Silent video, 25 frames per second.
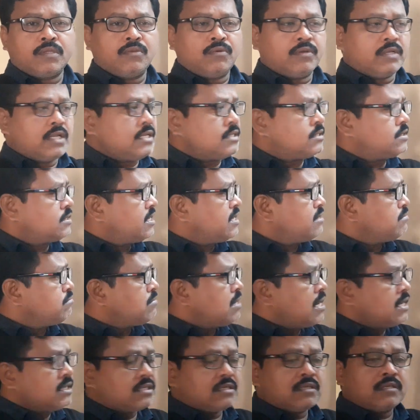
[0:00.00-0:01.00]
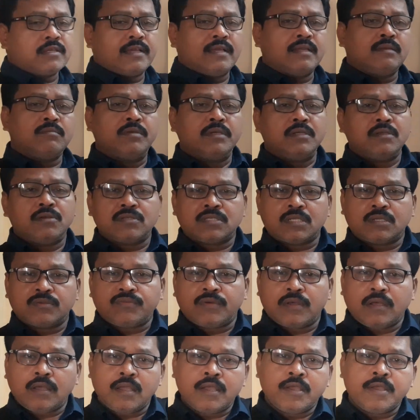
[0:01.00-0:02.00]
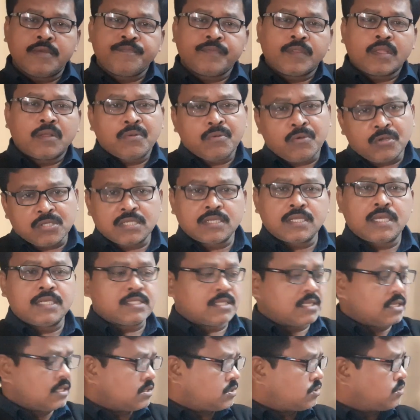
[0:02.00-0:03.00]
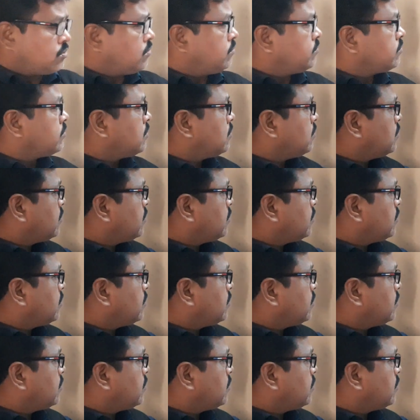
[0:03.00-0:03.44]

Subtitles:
Okay, same matter can be used for question answer also.